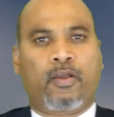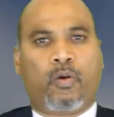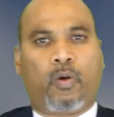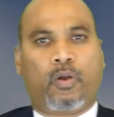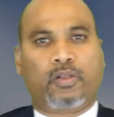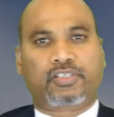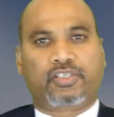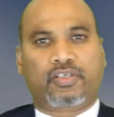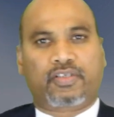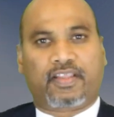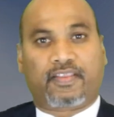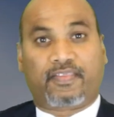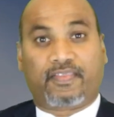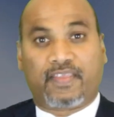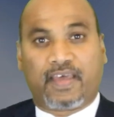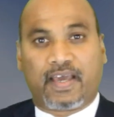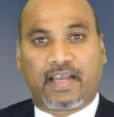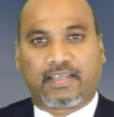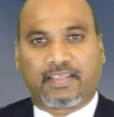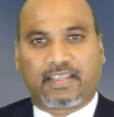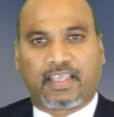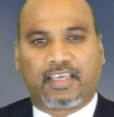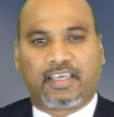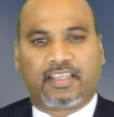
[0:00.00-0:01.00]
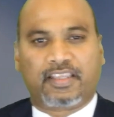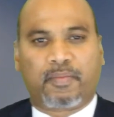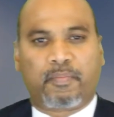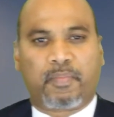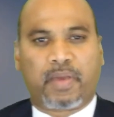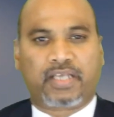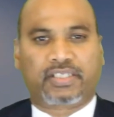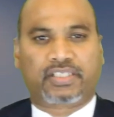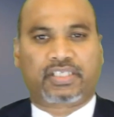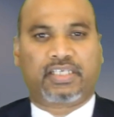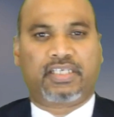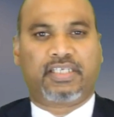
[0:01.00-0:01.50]
Also, the third thing in the
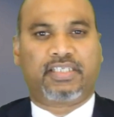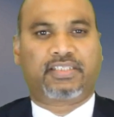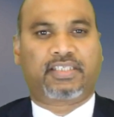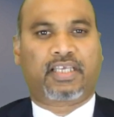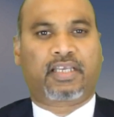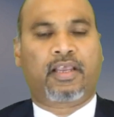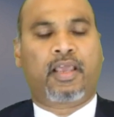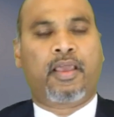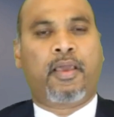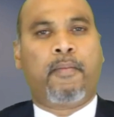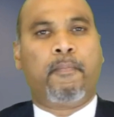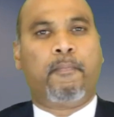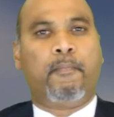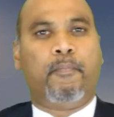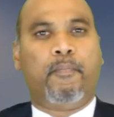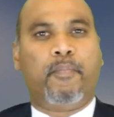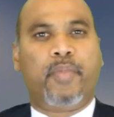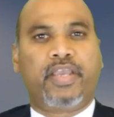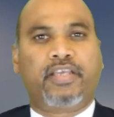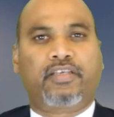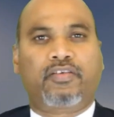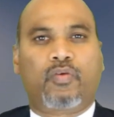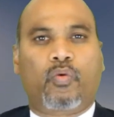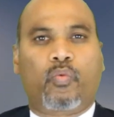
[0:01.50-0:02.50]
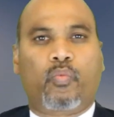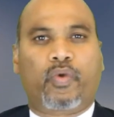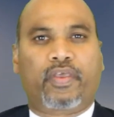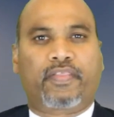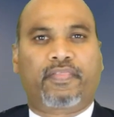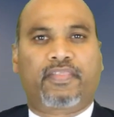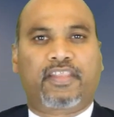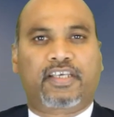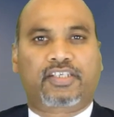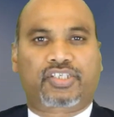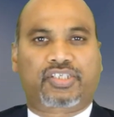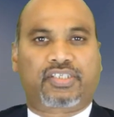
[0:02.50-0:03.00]
measure is that meet
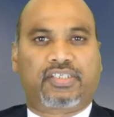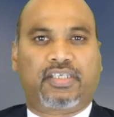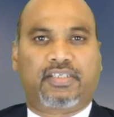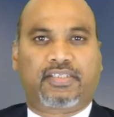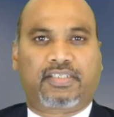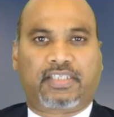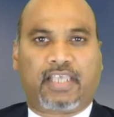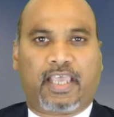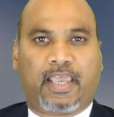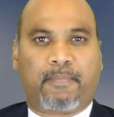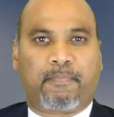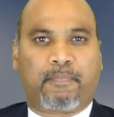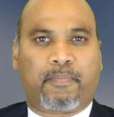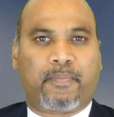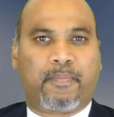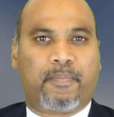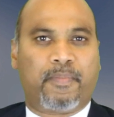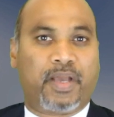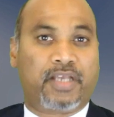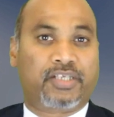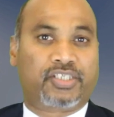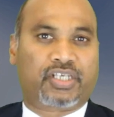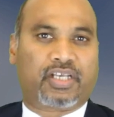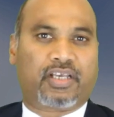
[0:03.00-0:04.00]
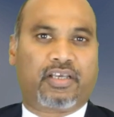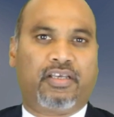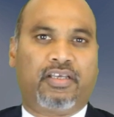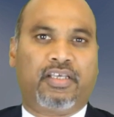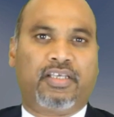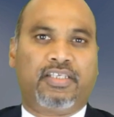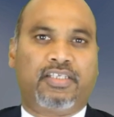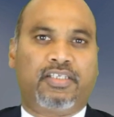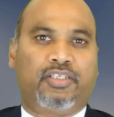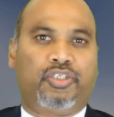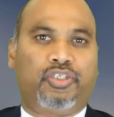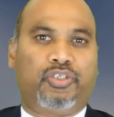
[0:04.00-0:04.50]
with the same measure.
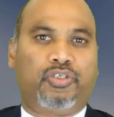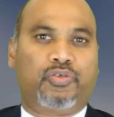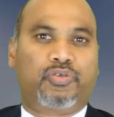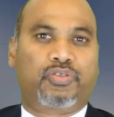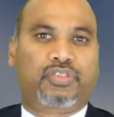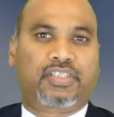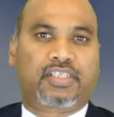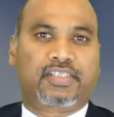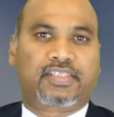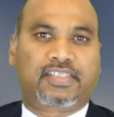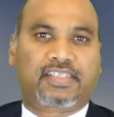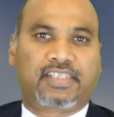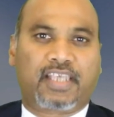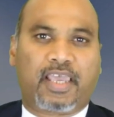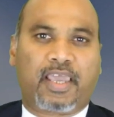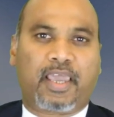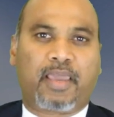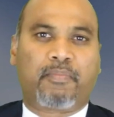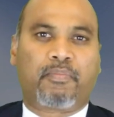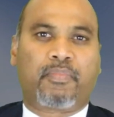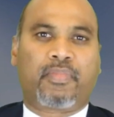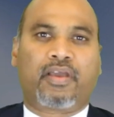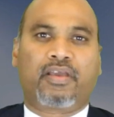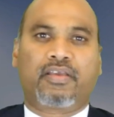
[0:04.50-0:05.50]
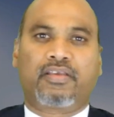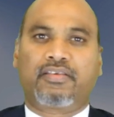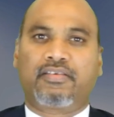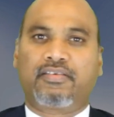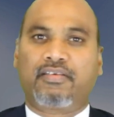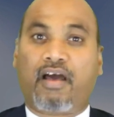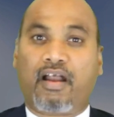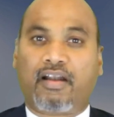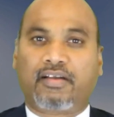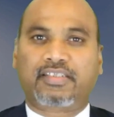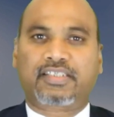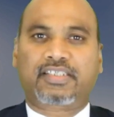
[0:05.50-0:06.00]
Use the same
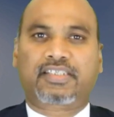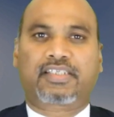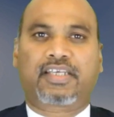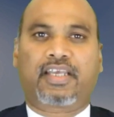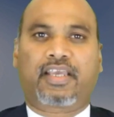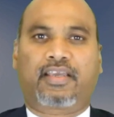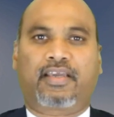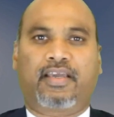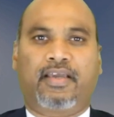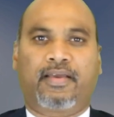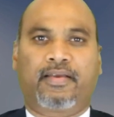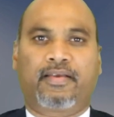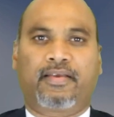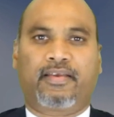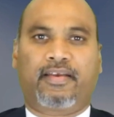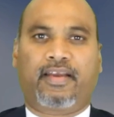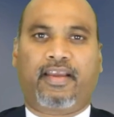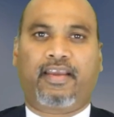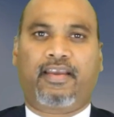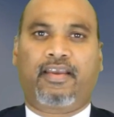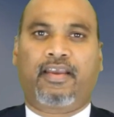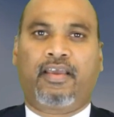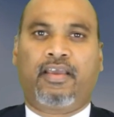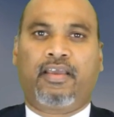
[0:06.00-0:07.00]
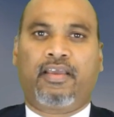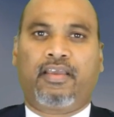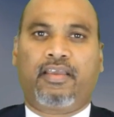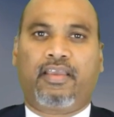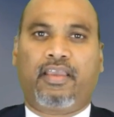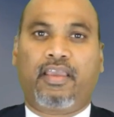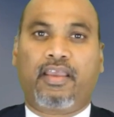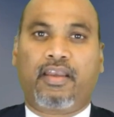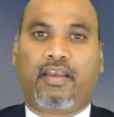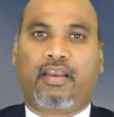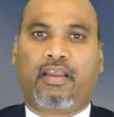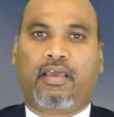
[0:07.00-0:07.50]
yardstick, right?
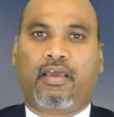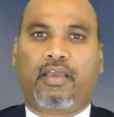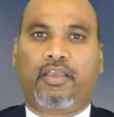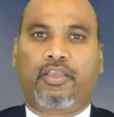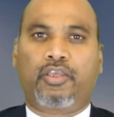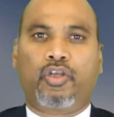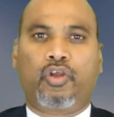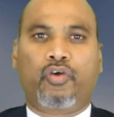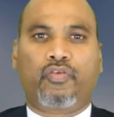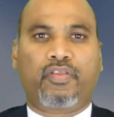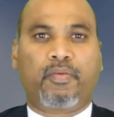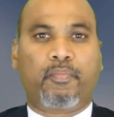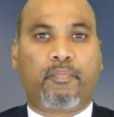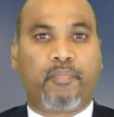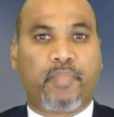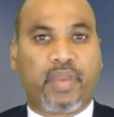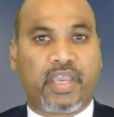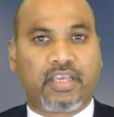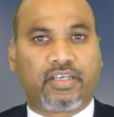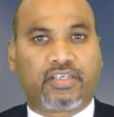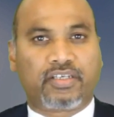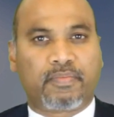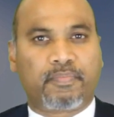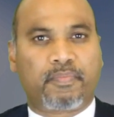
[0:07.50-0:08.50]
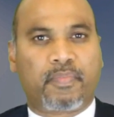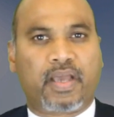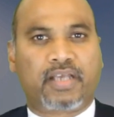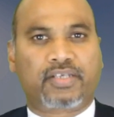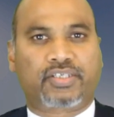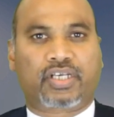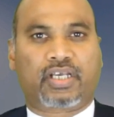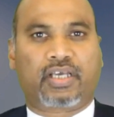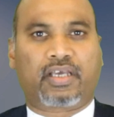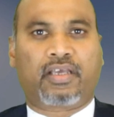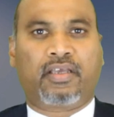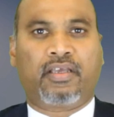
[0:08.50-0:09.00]
In the meter
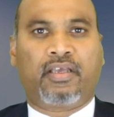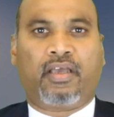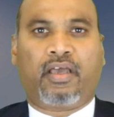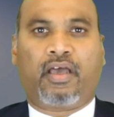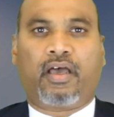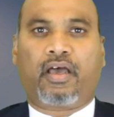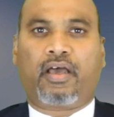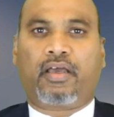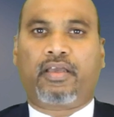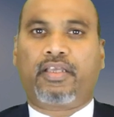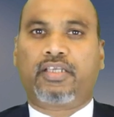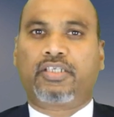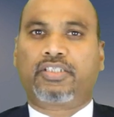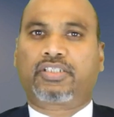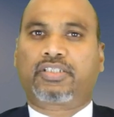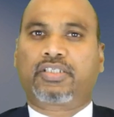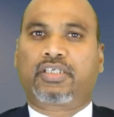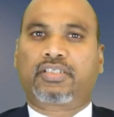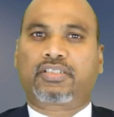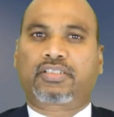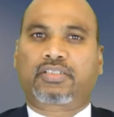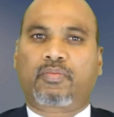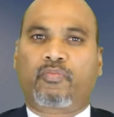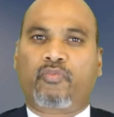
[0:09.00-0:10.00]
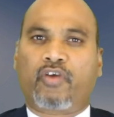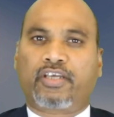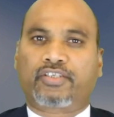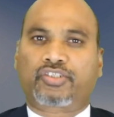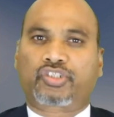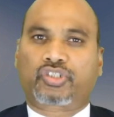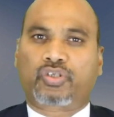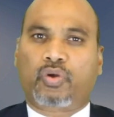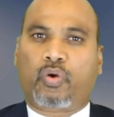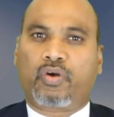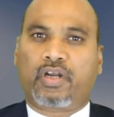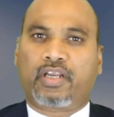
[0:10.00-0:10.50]
measure is somewhere
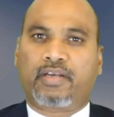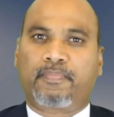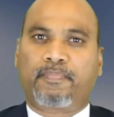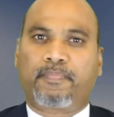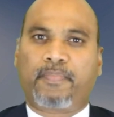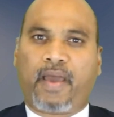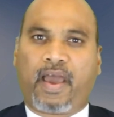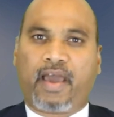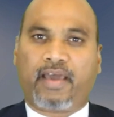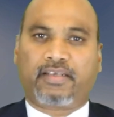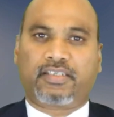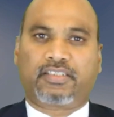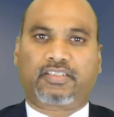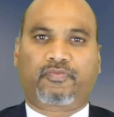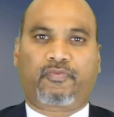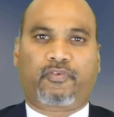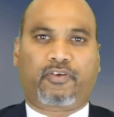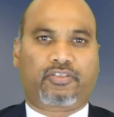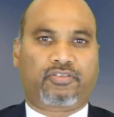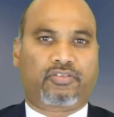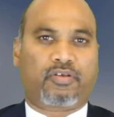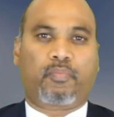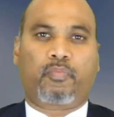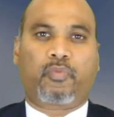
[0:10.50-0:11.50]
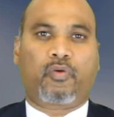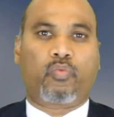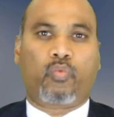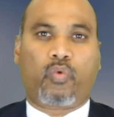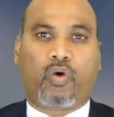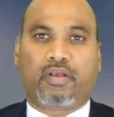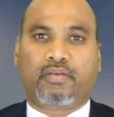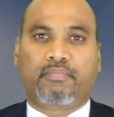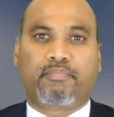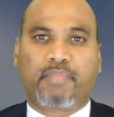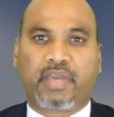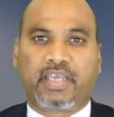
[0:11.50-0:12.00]
stored in Paris, for example,
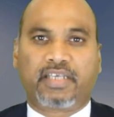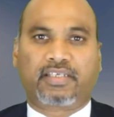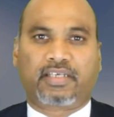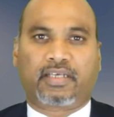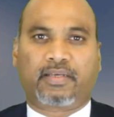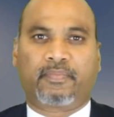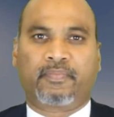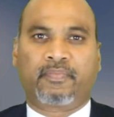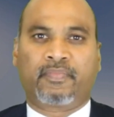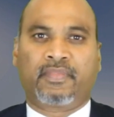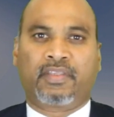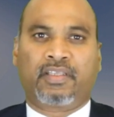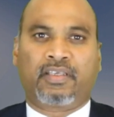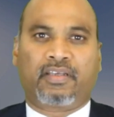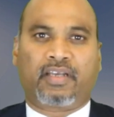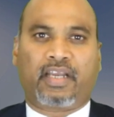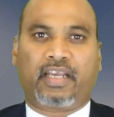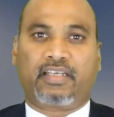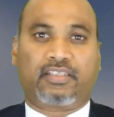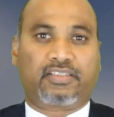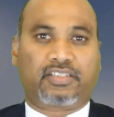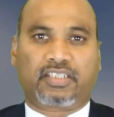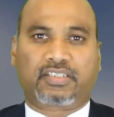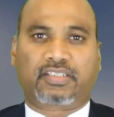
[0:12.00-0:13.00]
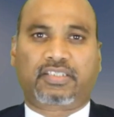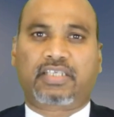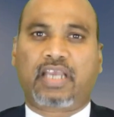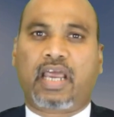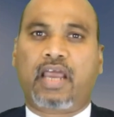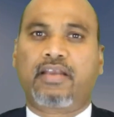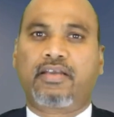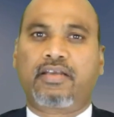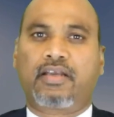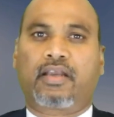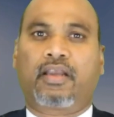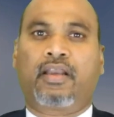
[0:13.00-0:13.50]
1 meter, right? It's a
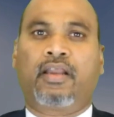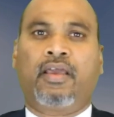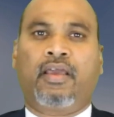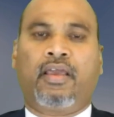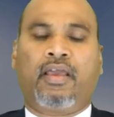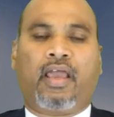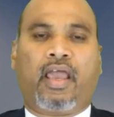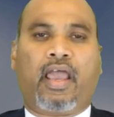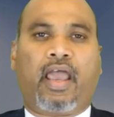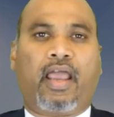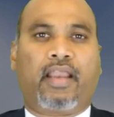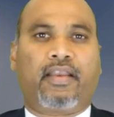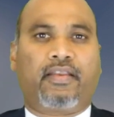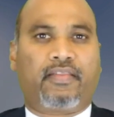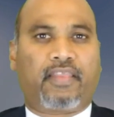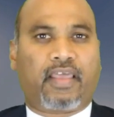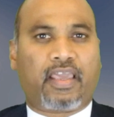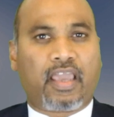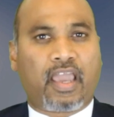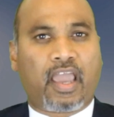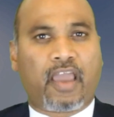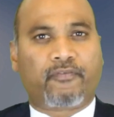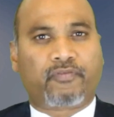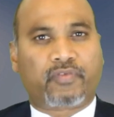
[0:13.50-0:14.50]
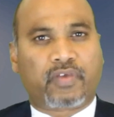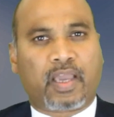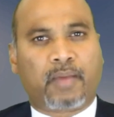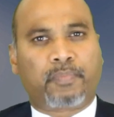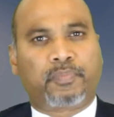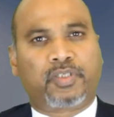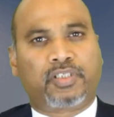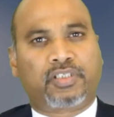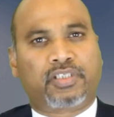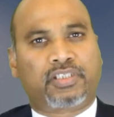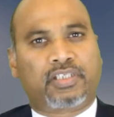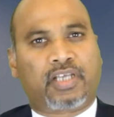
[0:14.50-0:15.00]
standard, and they have
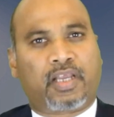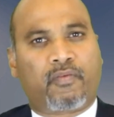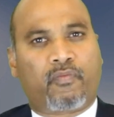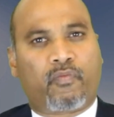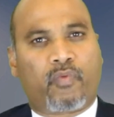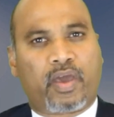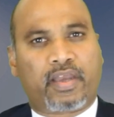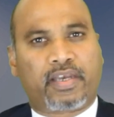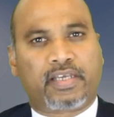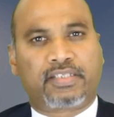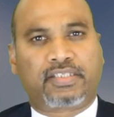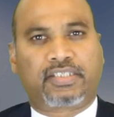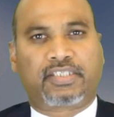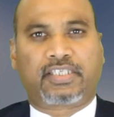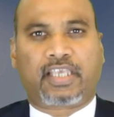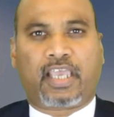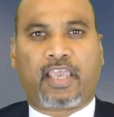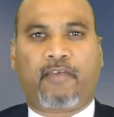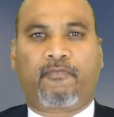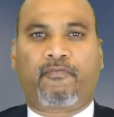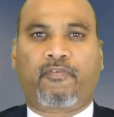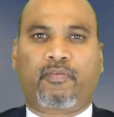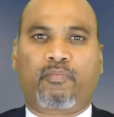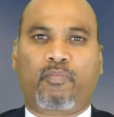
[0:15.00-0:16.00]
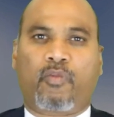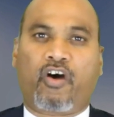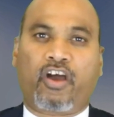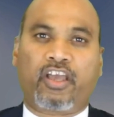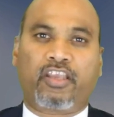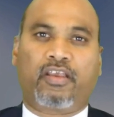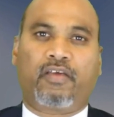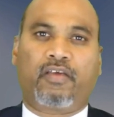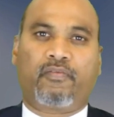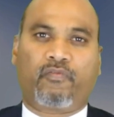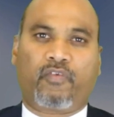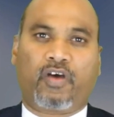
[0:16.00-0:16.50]
kept it in a very safe
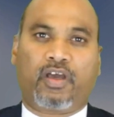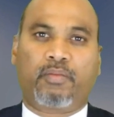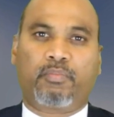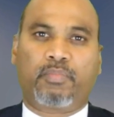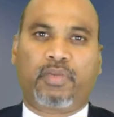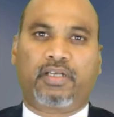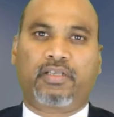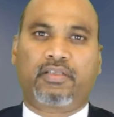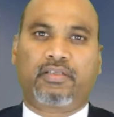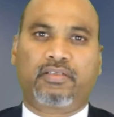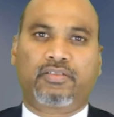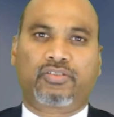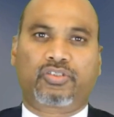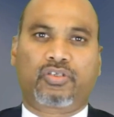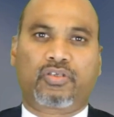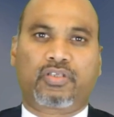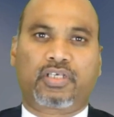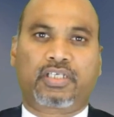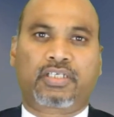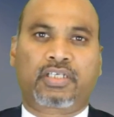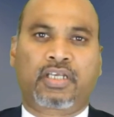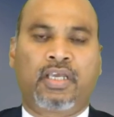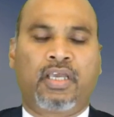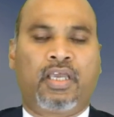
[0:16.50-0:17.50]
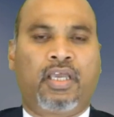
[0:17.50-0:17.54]
environment so that